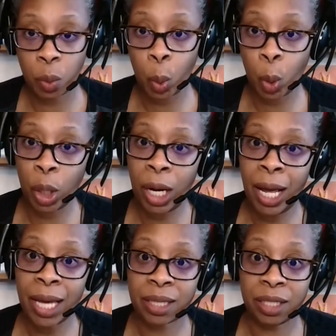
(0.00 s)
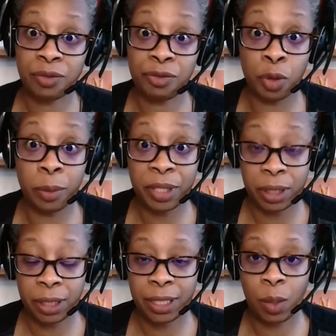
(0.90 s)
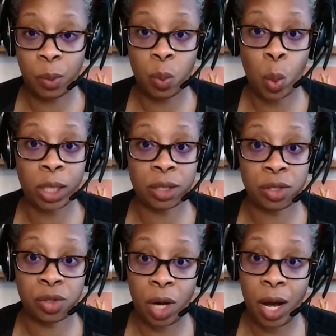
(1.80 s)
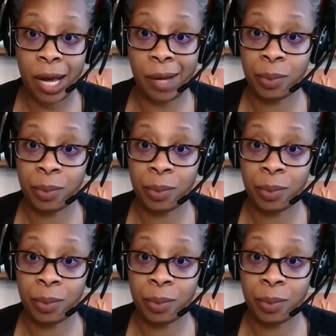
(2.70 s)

or the formula that we wanted to try.